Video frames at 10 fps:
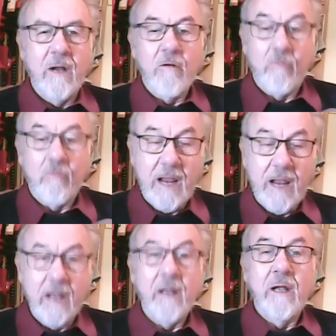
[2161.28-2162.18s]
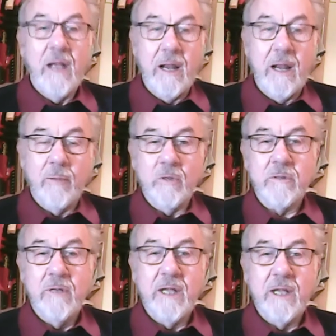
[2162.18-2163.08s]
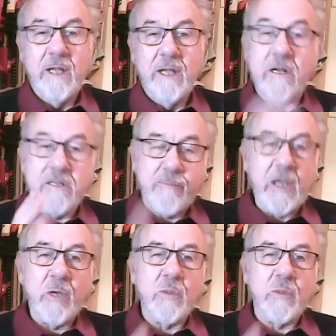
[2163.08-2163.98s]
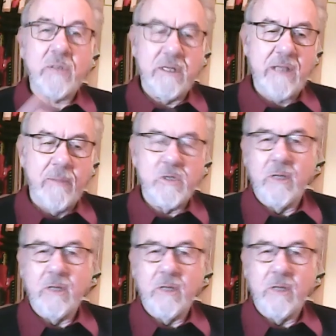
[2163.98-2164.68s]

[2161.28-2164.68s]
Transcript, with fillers: rare animals. It's conspicuous consumption.